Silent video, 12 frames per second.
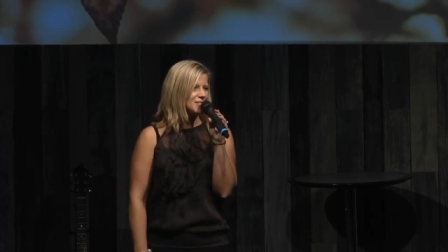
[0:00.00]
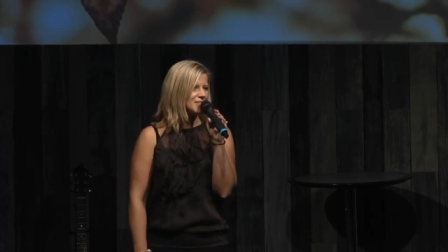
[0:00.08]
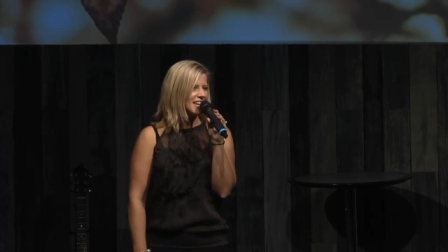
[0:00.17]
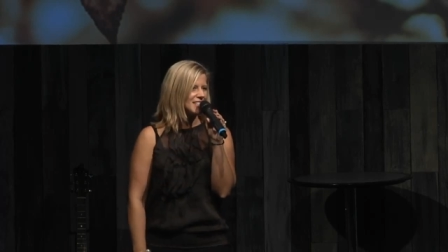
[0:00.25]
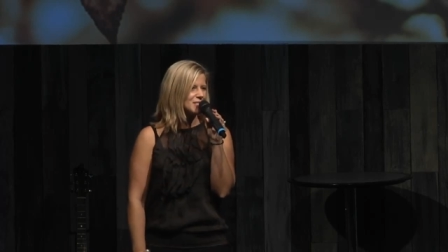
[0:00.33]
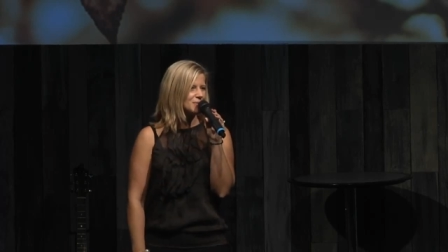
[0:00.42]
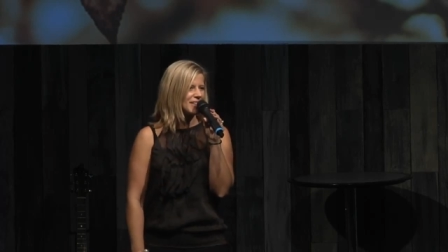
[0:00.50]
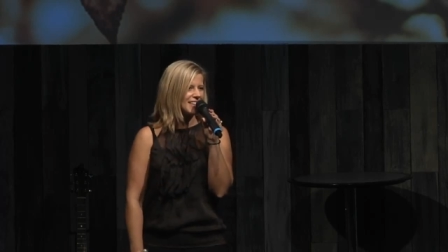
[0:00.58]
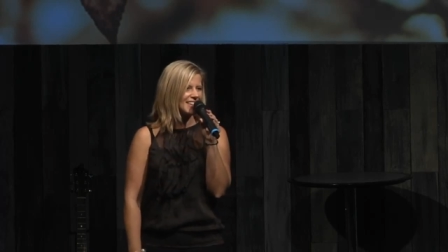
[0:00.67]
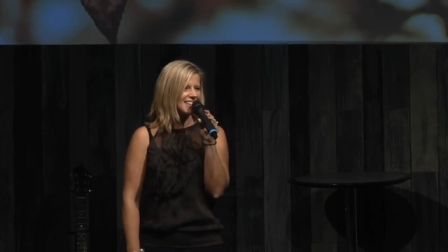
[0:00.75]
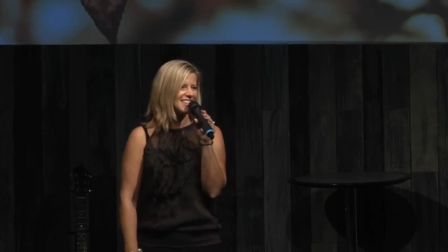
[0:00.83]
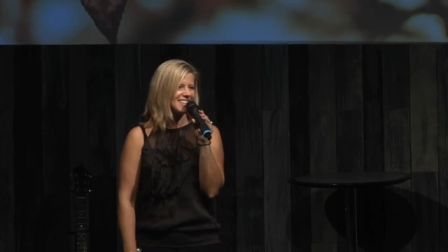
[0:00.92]
you next
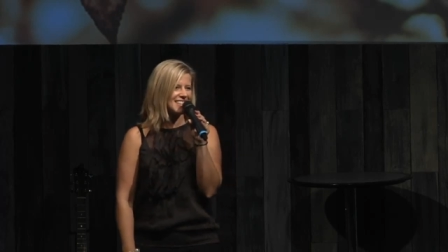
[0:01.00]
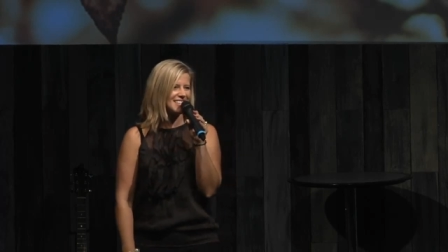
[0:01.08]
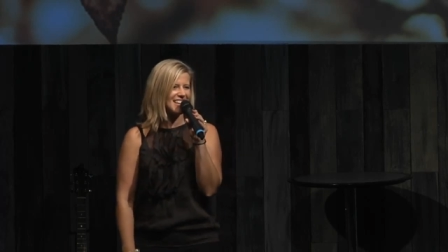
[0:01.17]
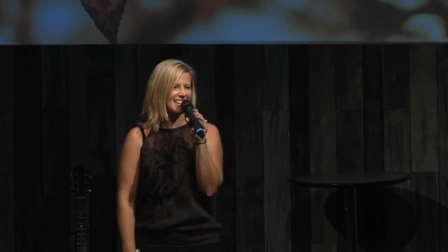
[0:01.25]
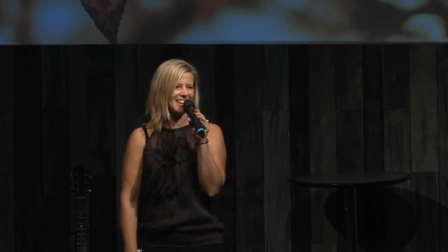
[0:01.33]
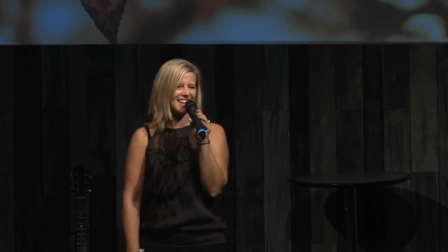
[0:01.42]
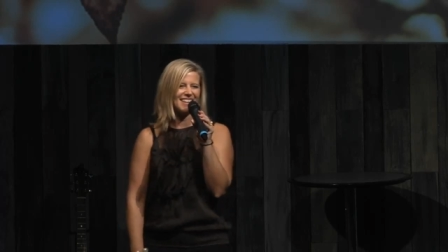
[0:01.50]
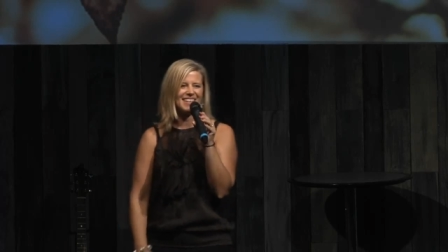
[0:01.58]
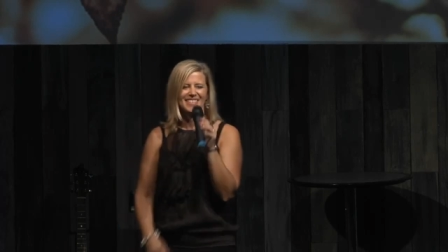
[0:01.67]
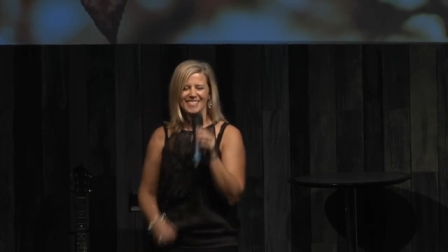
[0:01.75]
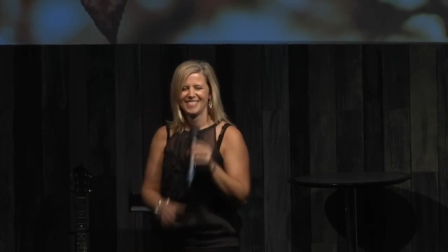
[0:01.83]
week. Take care.